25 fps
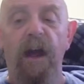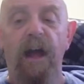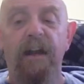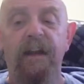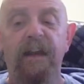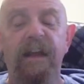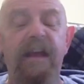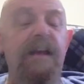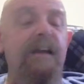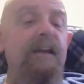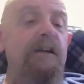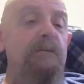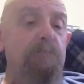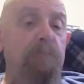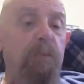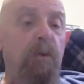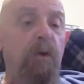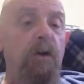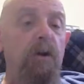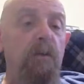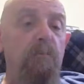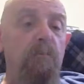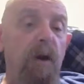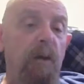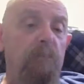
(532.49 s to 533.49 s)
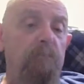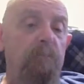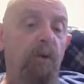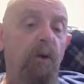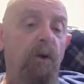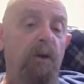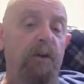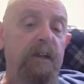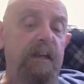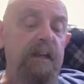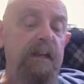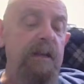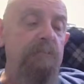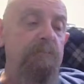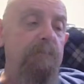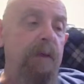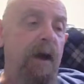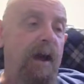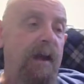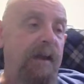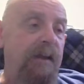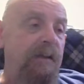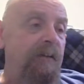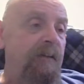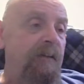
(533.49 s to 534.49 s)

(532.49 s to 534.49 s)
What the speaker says: and he can put them up on eBay.